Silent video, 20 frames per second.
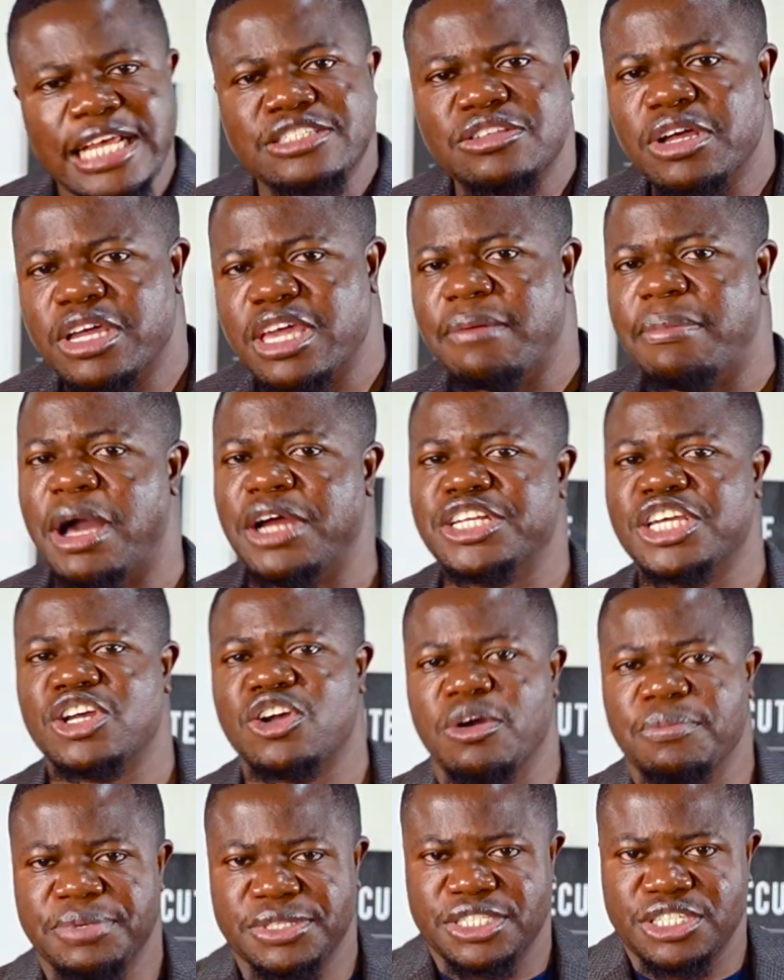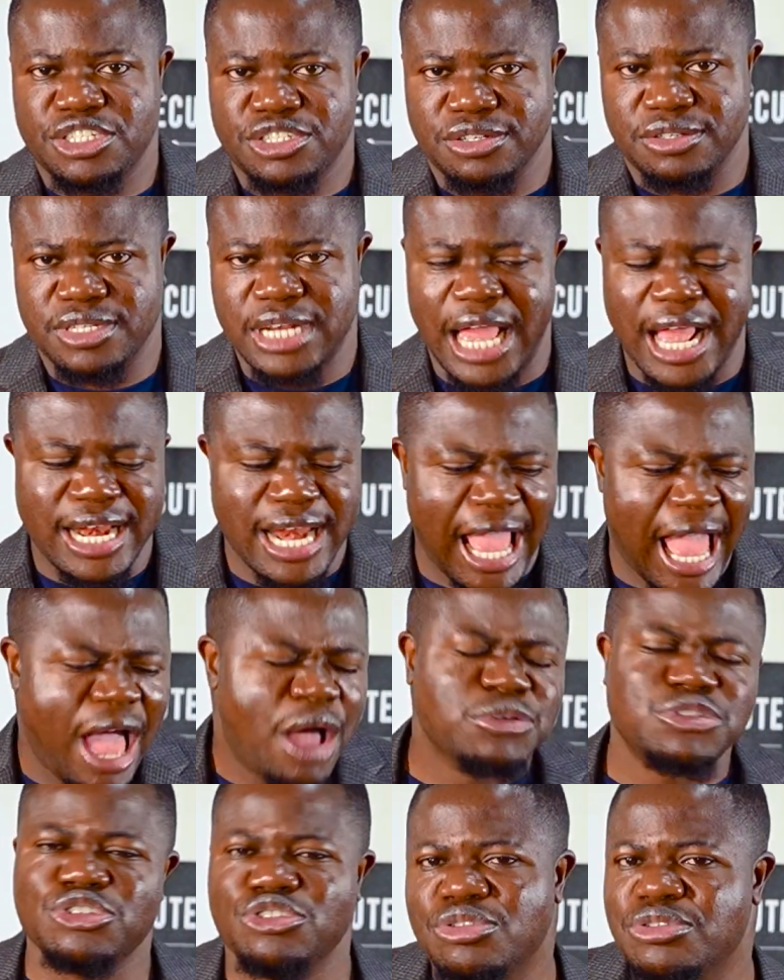let's talk about the competition and
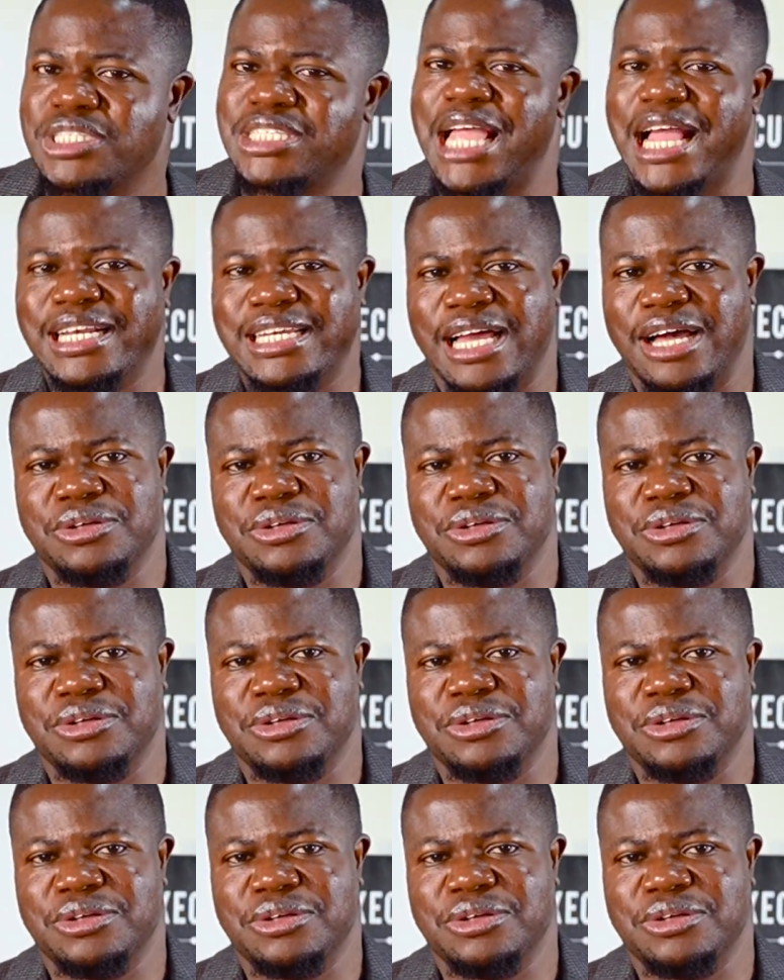how do you stand